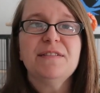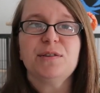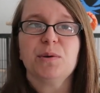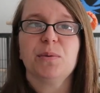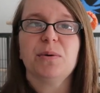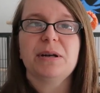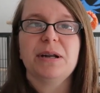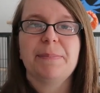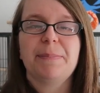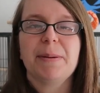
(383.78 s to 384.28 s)
if you
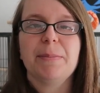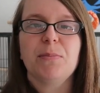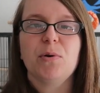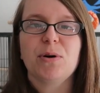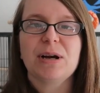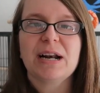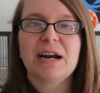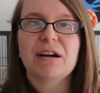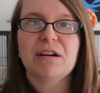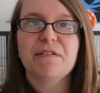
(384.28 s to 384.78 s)
want a bit more
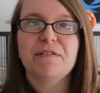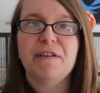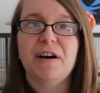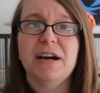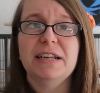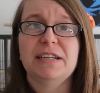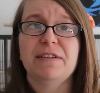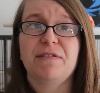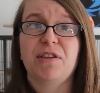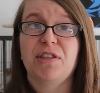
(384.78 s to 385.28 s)

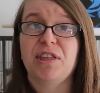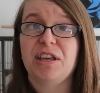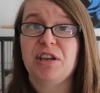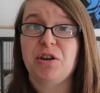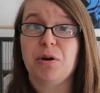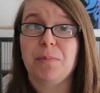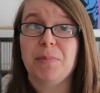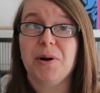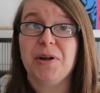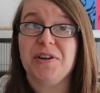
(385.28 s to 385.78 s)
clarified, if you think
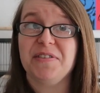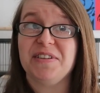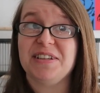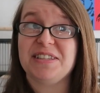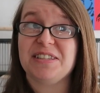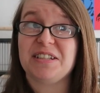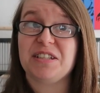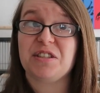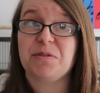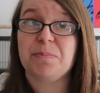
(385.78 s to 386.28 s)
your bird
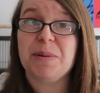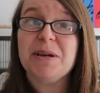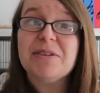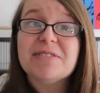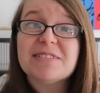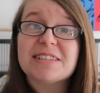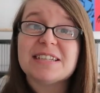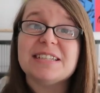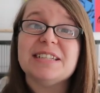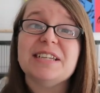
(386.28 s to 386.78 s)
is
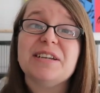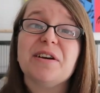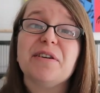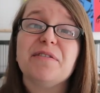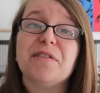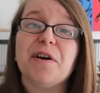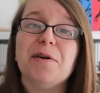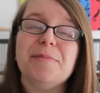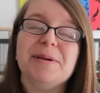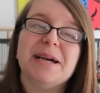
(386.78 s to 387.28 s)
experiencing
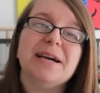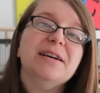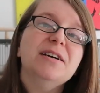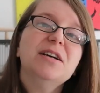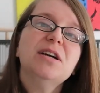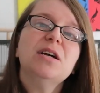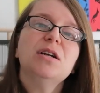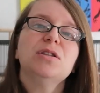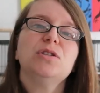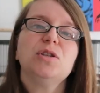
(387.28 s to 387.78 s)
neophobia,
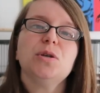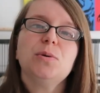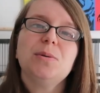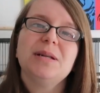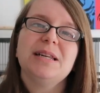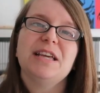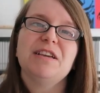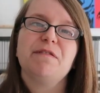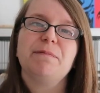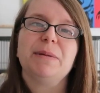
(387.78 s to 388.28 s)
do
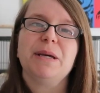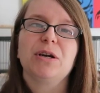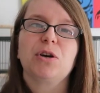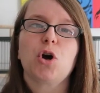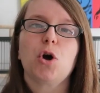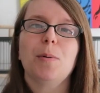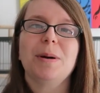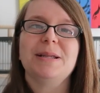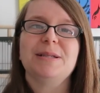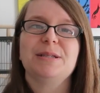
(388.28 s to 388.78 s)
leave me a
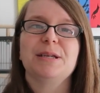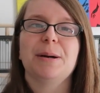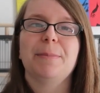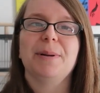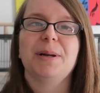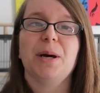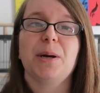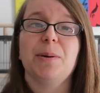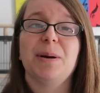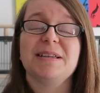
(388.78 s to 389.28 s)
comment down
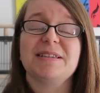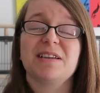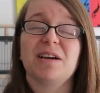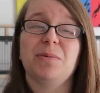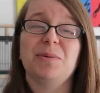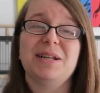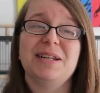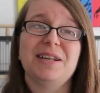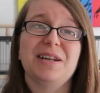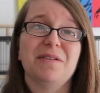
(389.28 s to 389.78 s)
below, as I
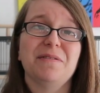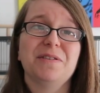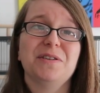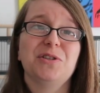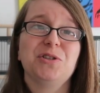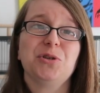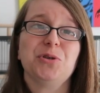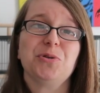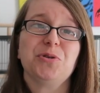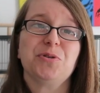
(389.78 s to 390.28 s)
would love
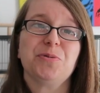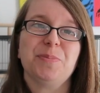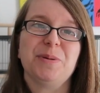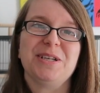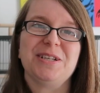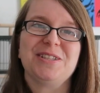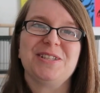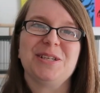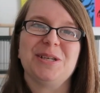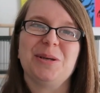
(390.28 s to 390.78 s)
to
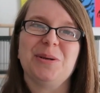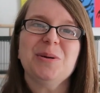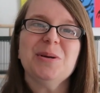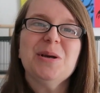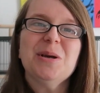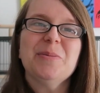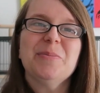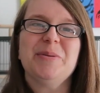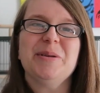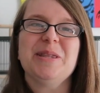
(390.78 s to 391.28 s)
speak to you.
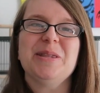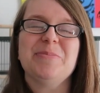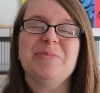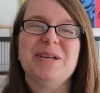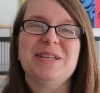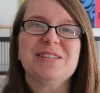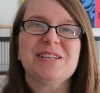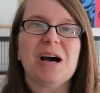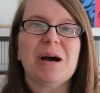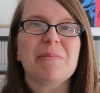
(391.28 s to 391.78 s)
But in the
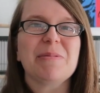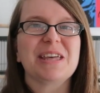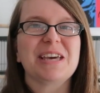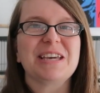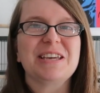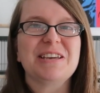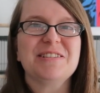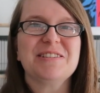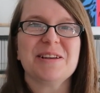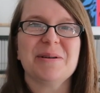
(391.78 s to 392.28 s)
meantime,
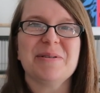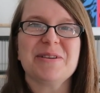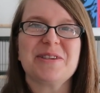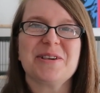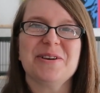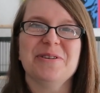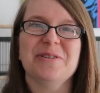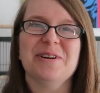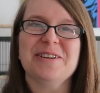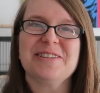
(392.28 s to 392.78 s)
thank you so much
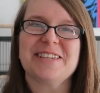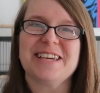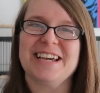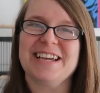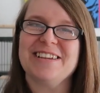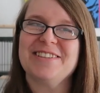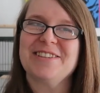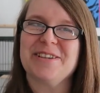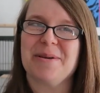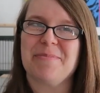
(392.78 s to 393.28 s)
for
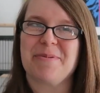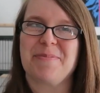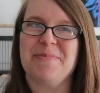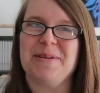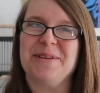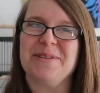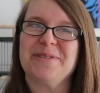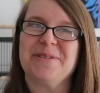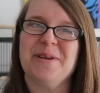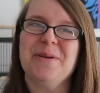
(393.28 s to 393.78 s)
watching. Chip's
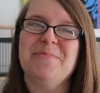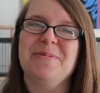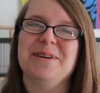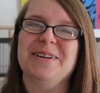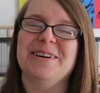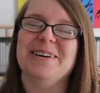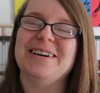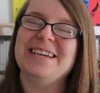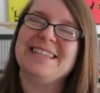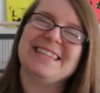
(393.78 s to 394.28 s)
being super
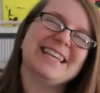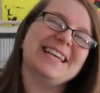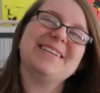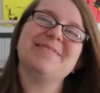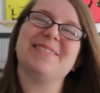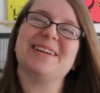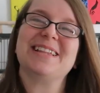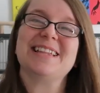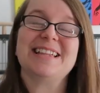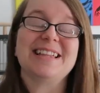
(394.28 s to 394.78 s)
noisy,
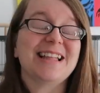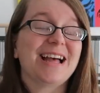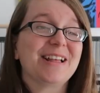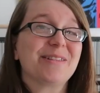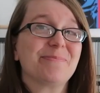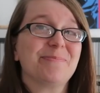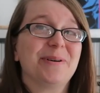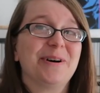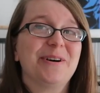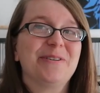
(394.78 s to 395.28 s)
but
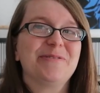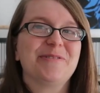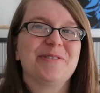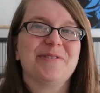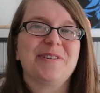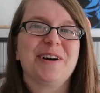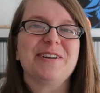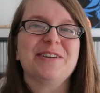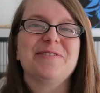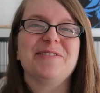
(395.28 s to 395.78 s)
that's part of the
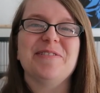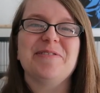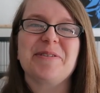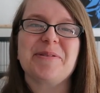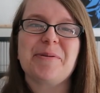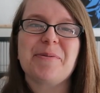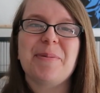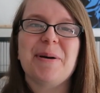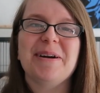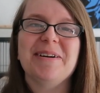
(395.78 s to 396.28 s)
fun of living
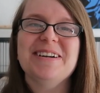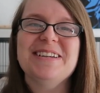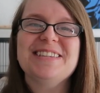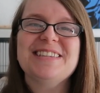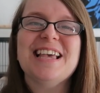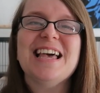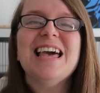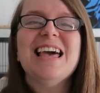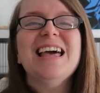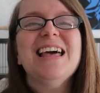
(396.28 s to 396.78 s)
with
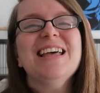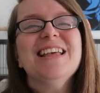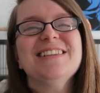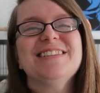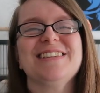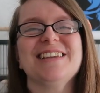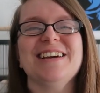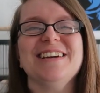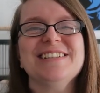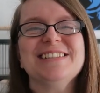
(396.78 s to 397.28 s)
parrots.
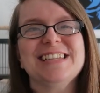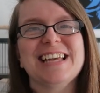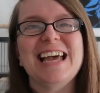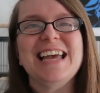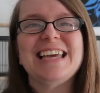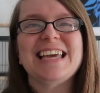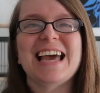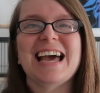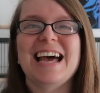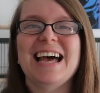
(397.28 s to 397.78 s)
So
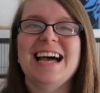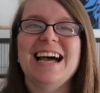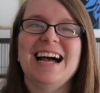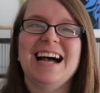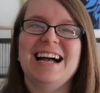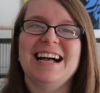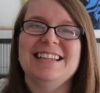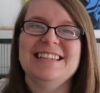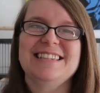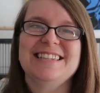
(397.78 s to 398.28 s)
take care
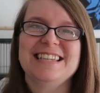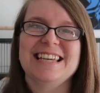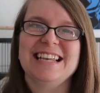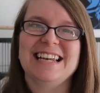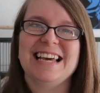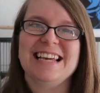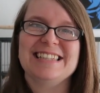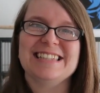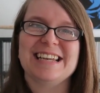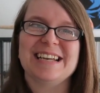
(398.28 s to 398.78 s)
and see you
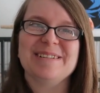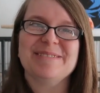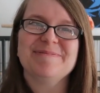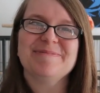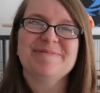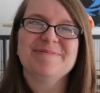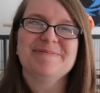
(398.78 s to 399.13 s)
later.